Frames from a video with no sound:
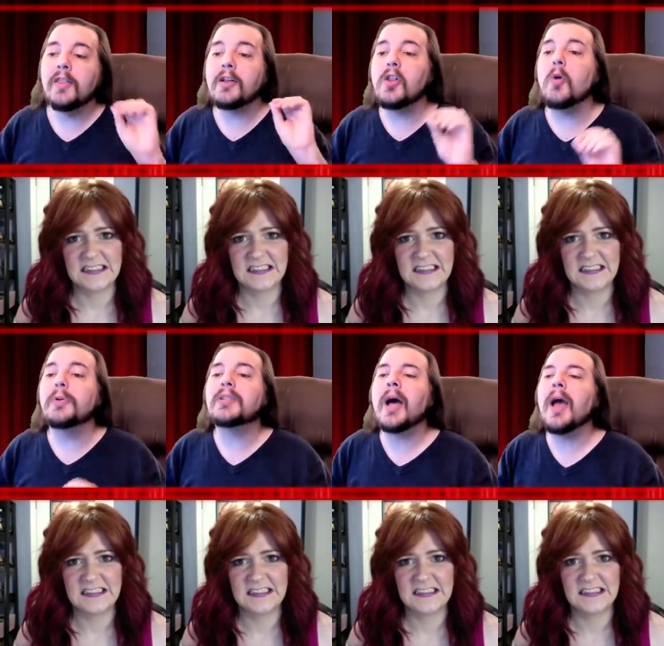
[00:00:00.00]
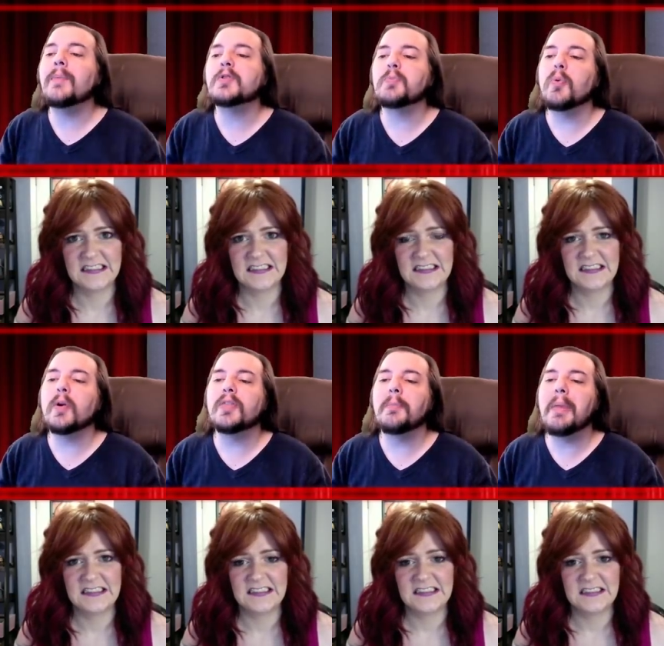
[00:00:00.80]
Speaker 1: the Global Times
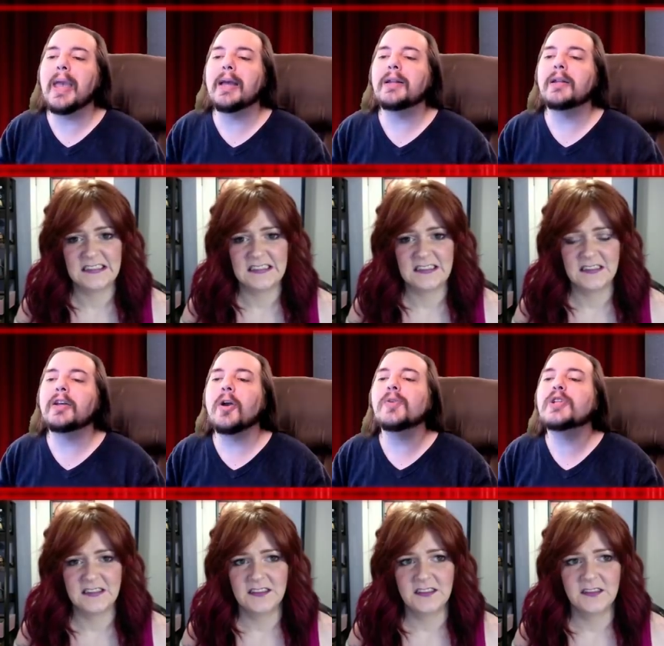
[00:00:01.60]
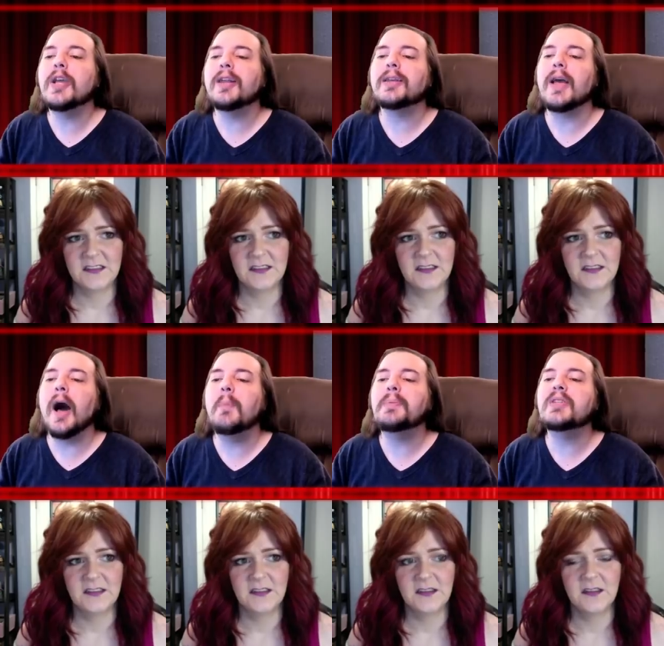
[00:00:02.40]
reported the man negotiated
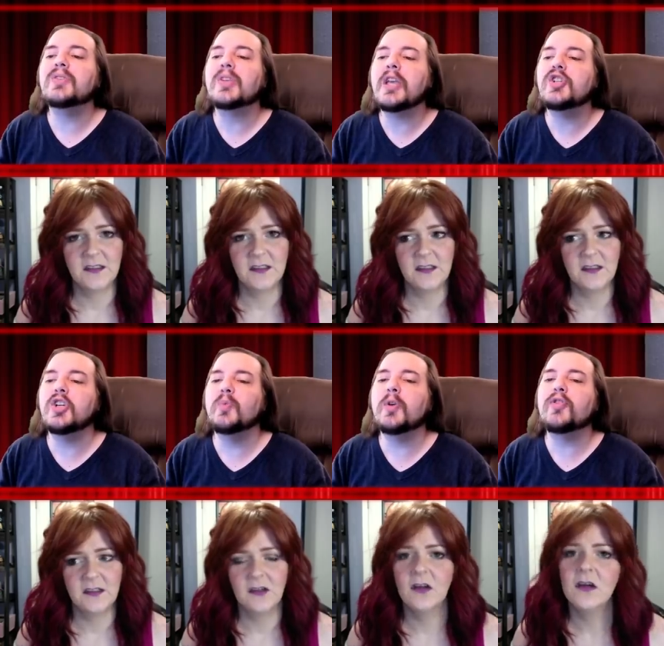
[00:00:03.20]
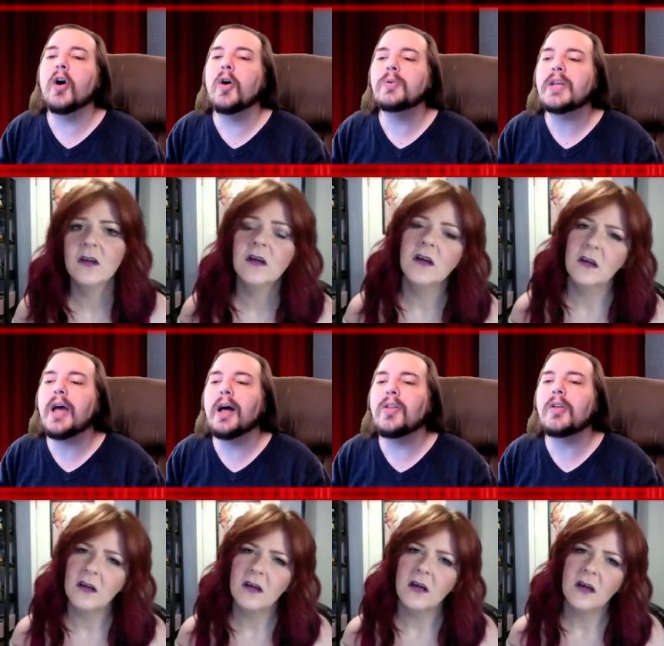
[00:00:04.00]
compensation with the
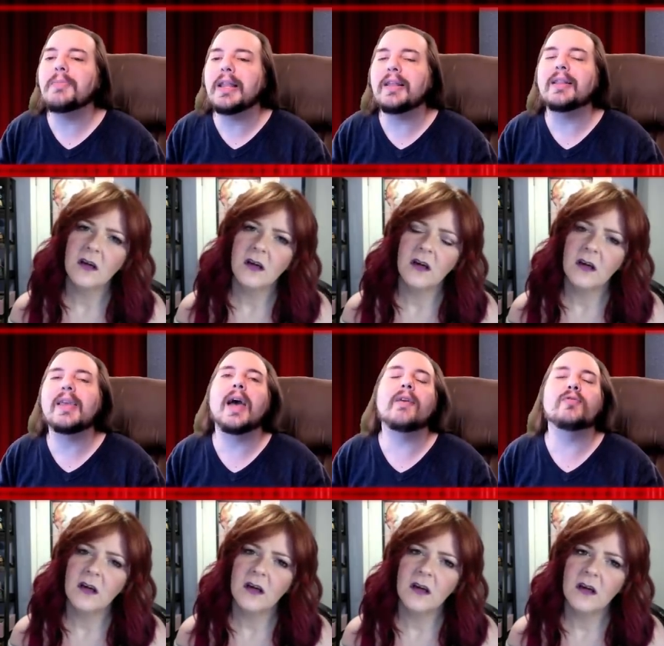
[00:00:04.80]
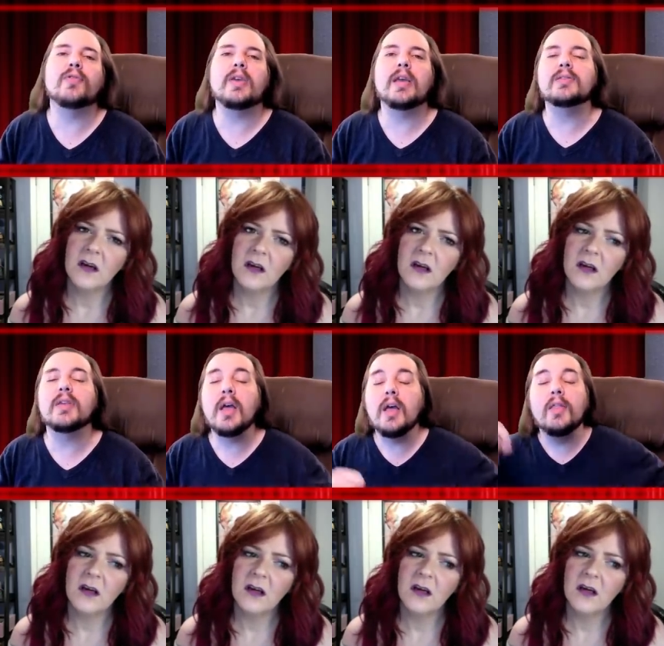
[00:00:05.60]
hotel immediately after the
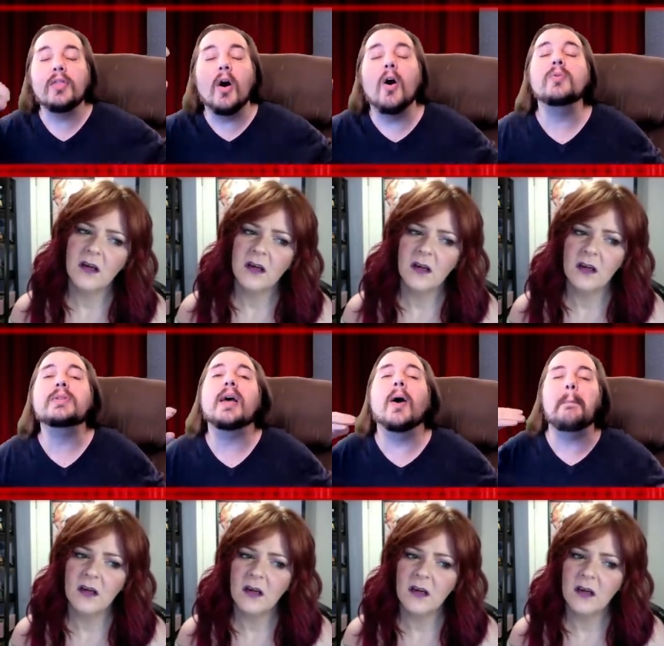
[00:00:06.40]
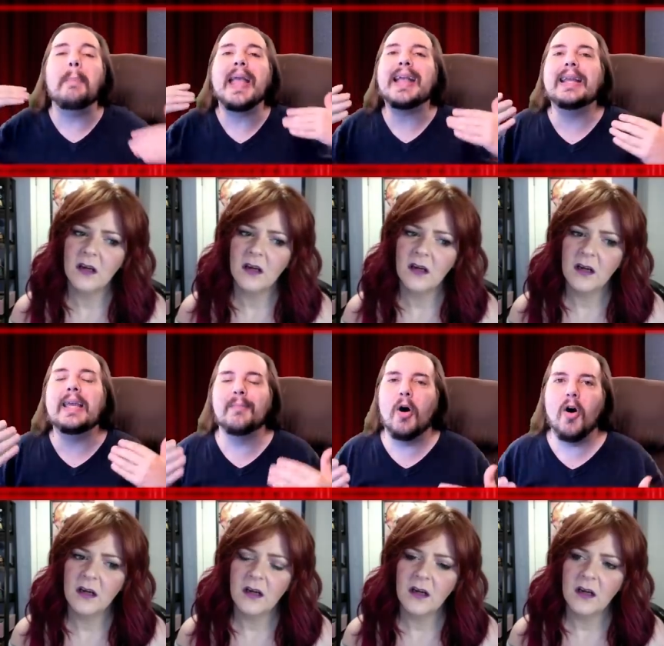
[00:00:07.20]
incident. The hotel paid
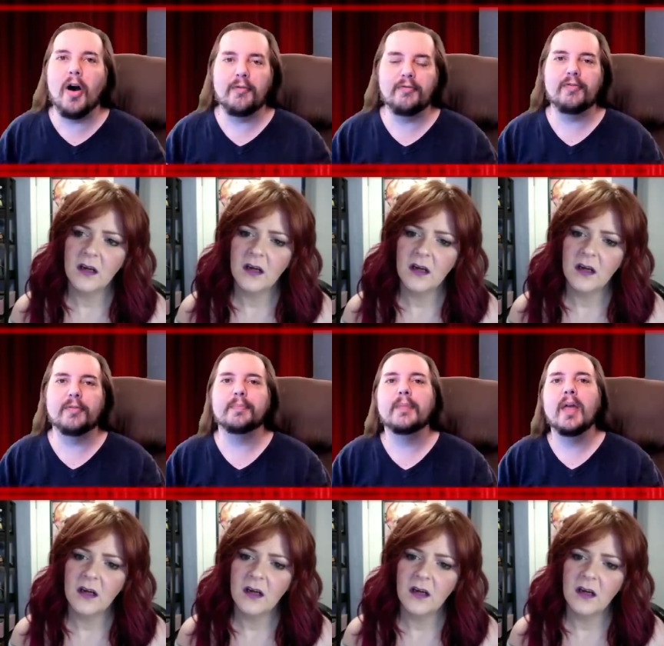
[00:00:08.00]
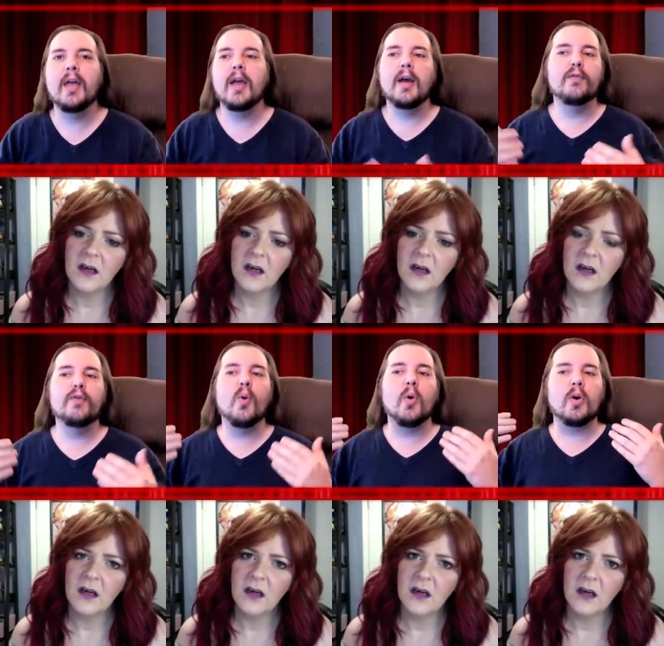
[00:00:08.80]
him off
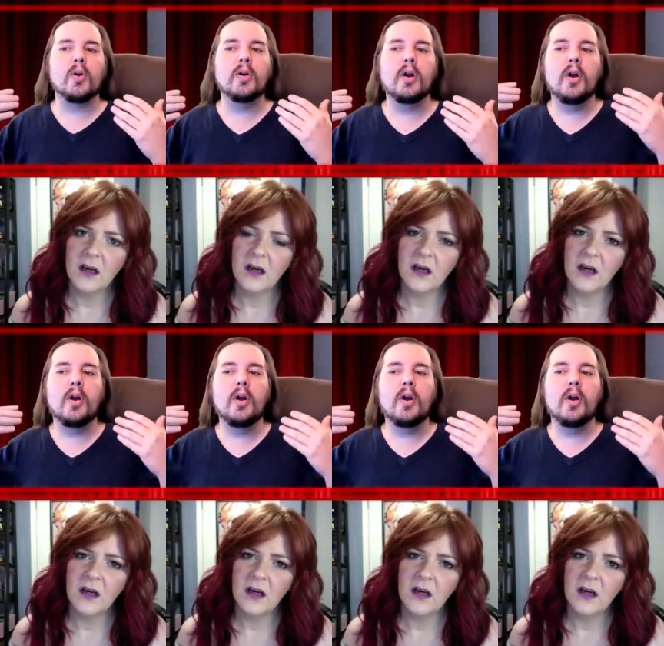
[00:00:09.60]
for